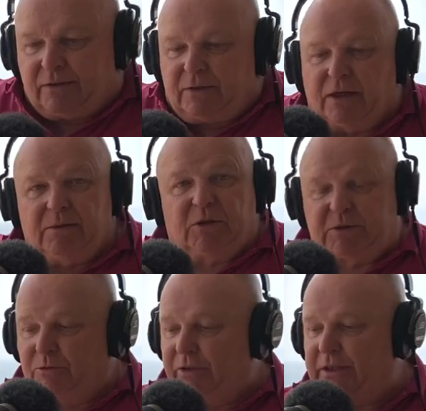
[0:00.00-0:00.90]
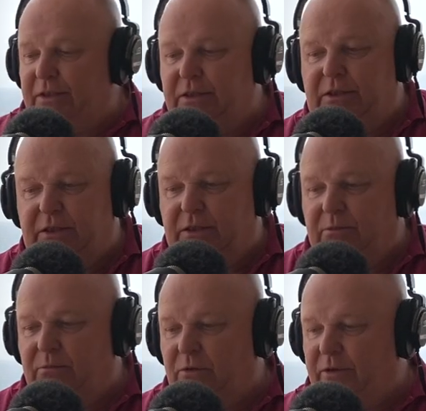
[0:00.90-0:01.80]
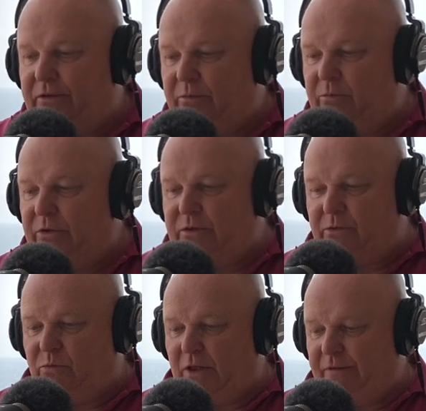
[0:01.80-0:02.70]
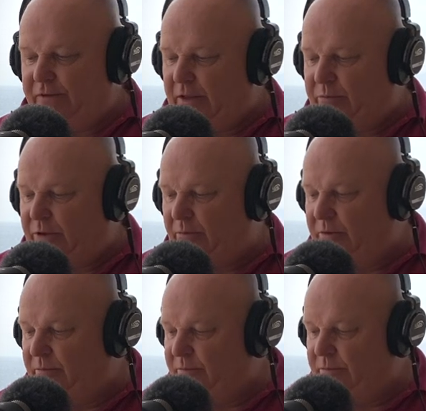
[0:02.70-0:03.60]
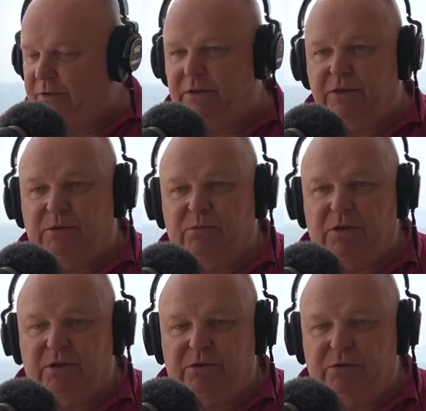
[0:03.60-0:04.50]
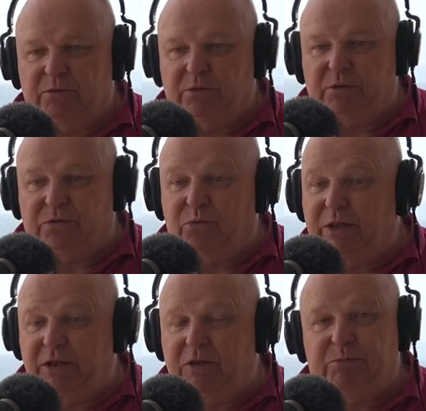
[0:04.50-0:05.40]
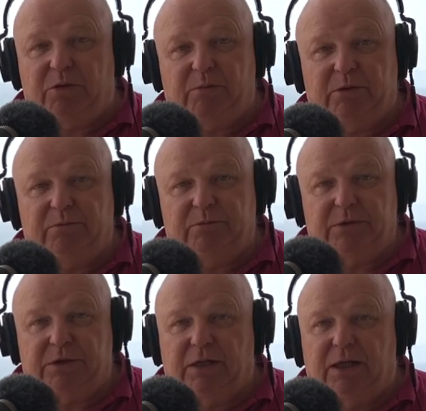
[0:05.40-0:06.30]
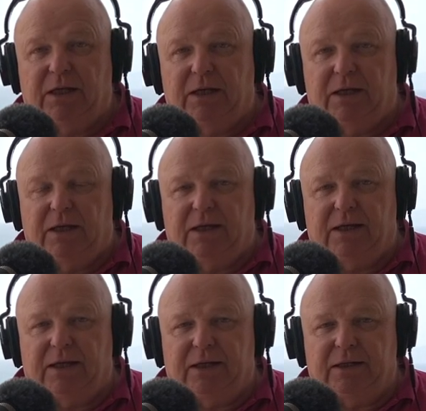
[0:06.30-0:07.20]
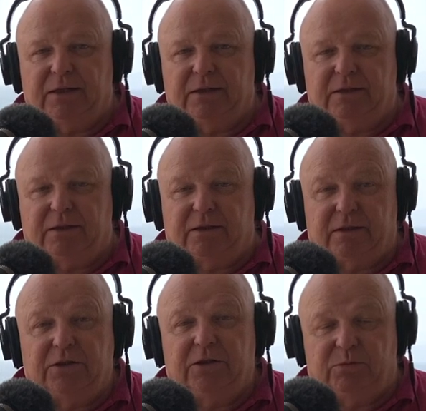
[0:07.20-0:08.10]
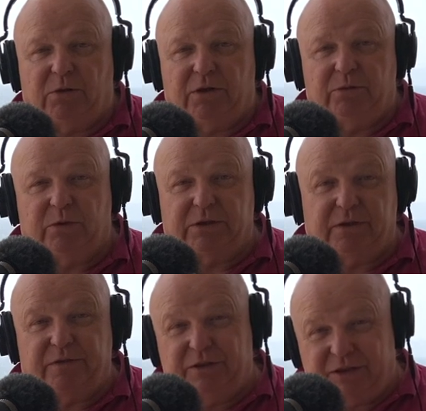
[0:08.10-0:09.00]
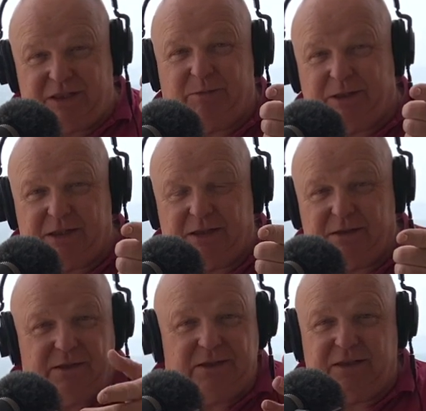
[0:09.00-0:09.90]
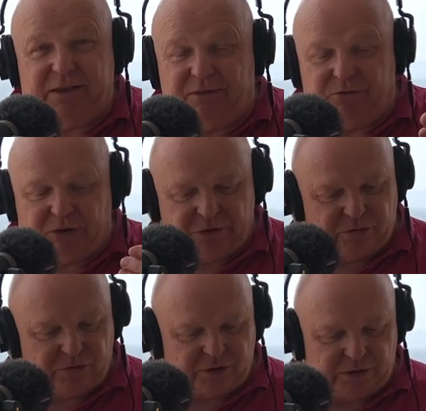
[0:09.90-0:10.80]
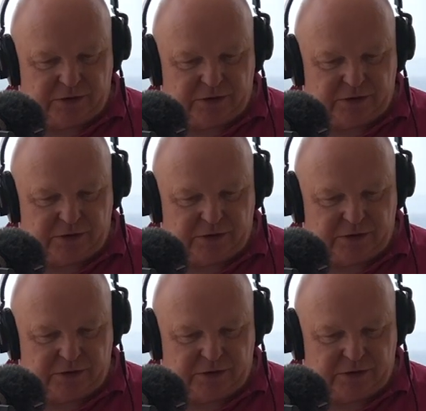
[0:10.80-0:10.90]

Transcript: Multiple reasons. One of them was Wi-Fi problems. The other one was wind problems. And the third one was the first time I did it, they didn't even record.